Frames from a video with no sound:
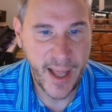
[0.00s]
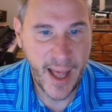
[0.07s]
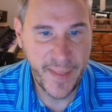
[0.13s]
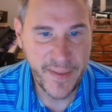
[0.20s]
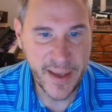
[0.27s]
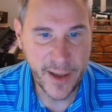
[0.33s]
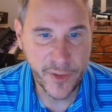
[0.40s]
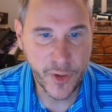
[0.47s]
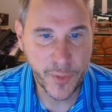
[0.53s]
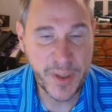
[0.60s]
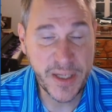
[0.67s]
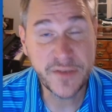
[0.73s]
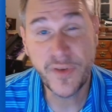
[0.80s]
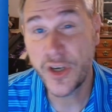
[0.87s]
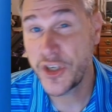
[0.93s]
The other
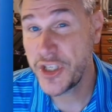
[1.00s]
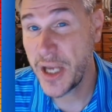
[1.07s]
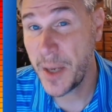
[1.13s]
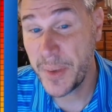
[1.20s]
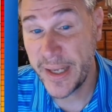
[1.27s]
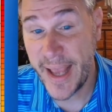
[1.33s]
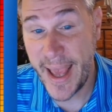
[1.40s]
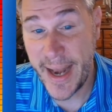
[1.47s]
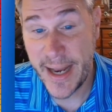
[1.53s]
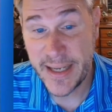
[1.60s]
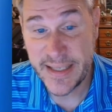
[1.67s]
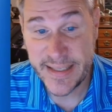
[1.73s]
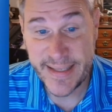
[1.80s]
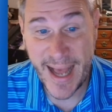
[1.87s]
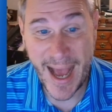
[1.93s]
piece of energy up in Canada
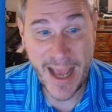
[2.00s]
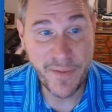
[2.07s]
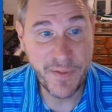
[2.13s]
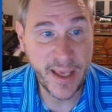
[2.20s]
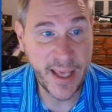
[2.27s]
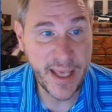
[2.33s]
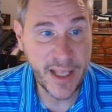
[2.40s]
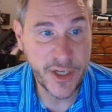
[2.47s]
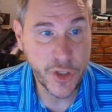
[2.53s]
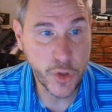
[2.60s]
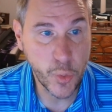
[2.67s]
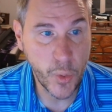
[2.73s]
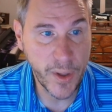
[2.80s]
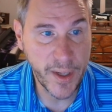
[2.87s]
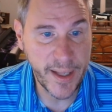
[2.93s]
is diving in
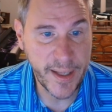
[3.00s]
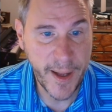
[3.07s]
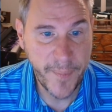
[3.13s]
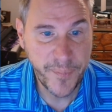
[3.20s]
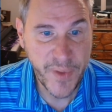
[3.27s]
toward it